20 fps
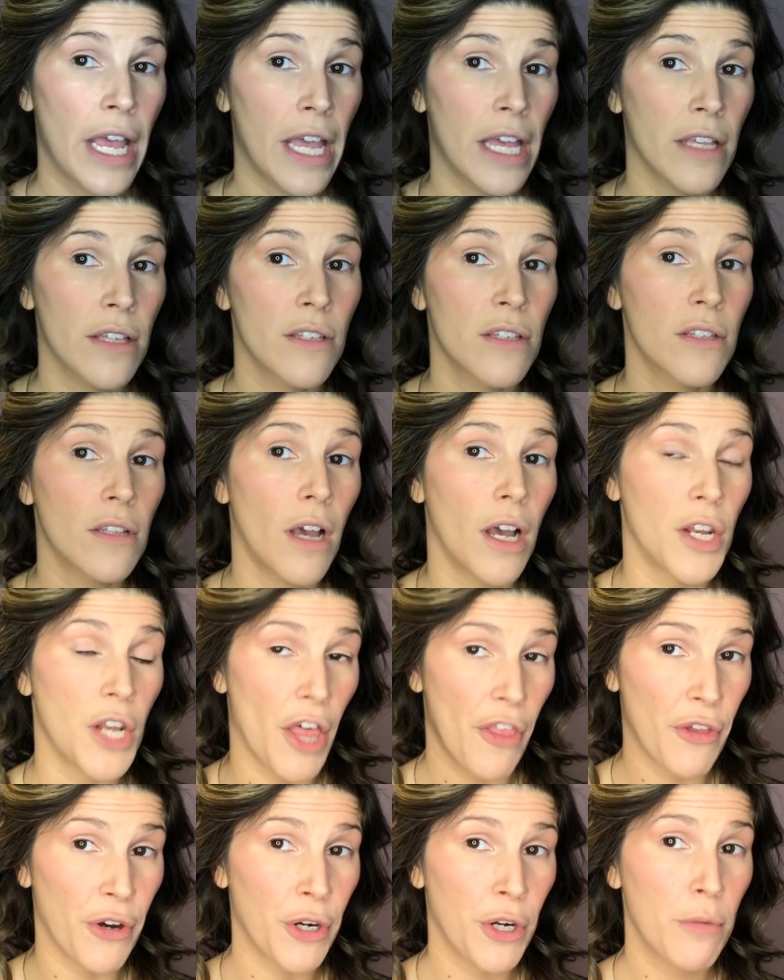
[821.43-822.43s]
has
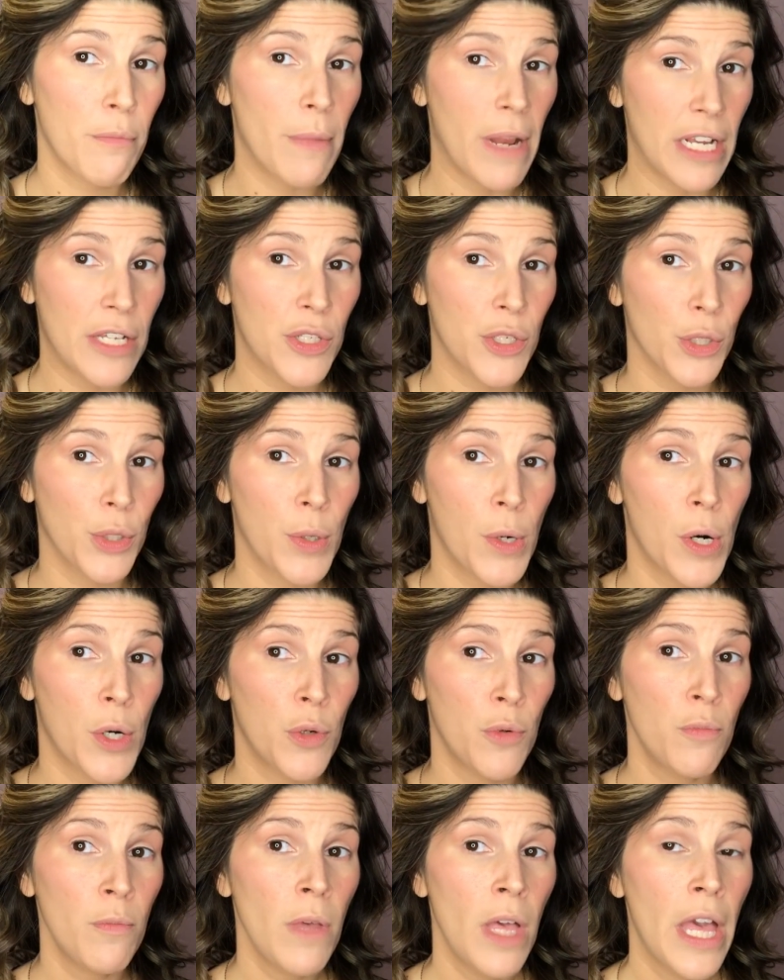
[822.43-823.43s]
another Master
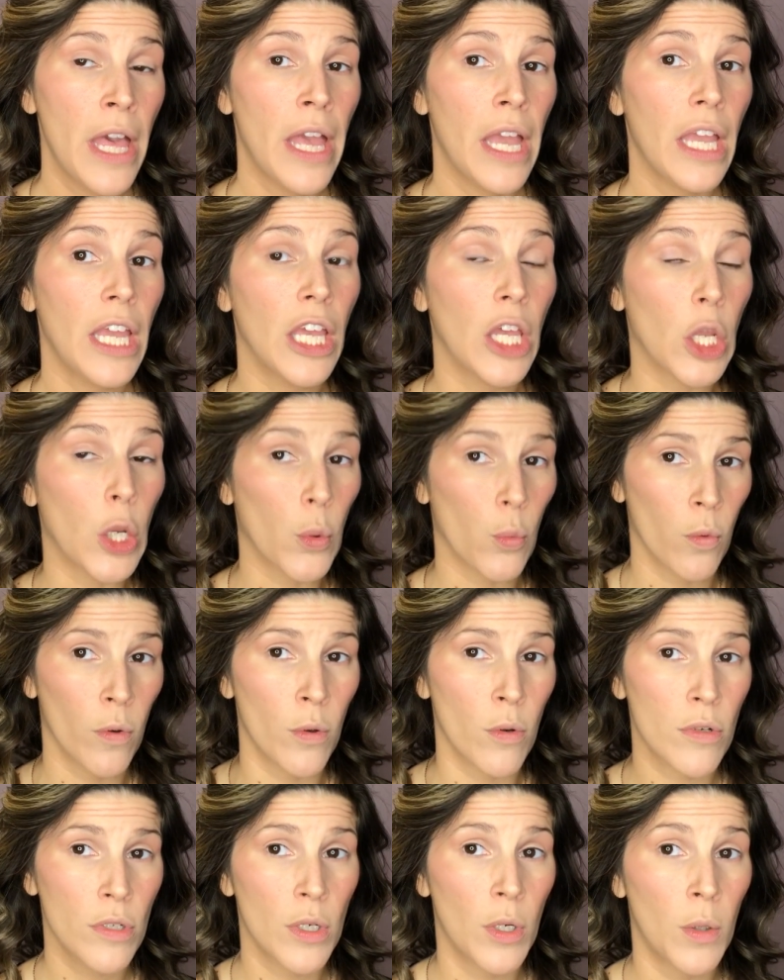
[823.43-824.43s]
Chrome in
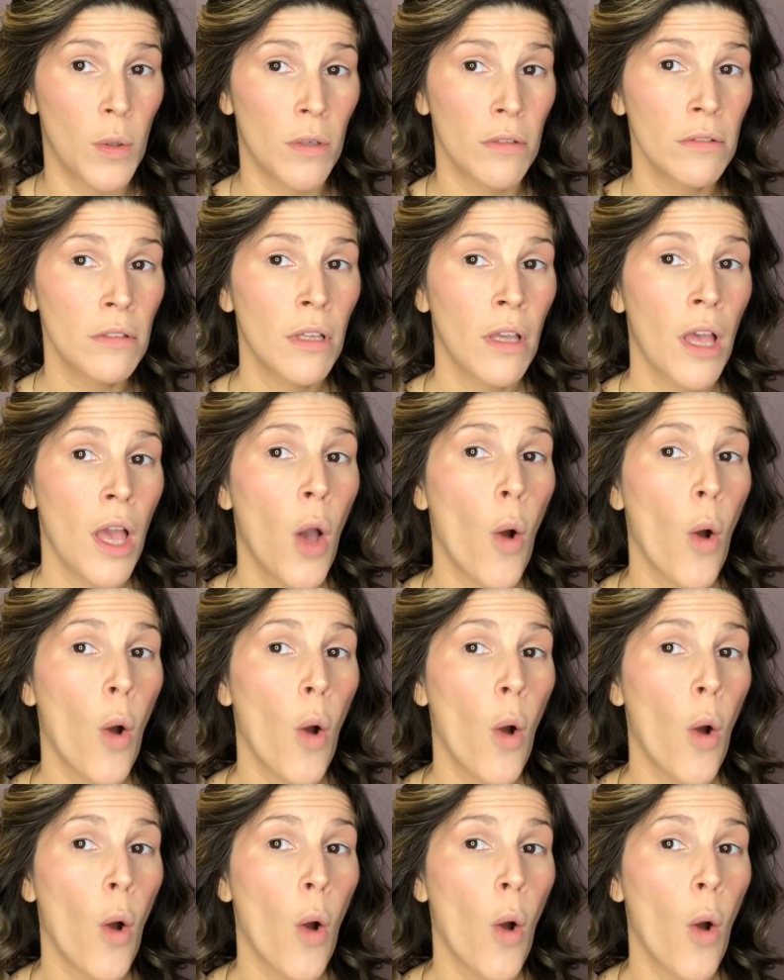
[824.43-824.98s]
Rose Gold.